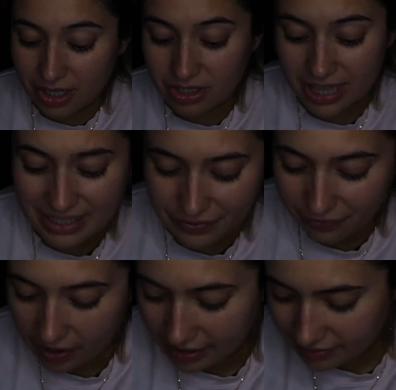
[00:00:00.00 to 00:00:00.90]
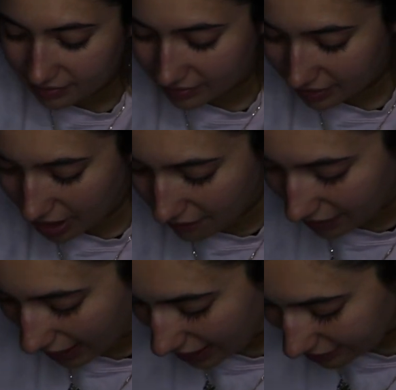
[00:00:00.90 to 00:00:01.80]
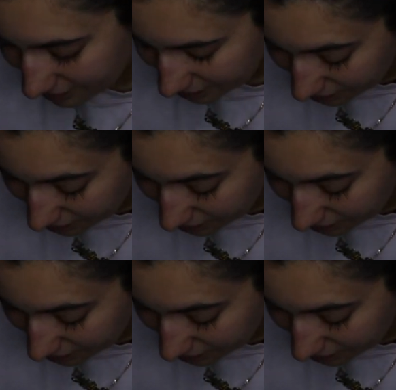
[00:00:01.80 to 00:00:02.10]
So that's fun. Love that.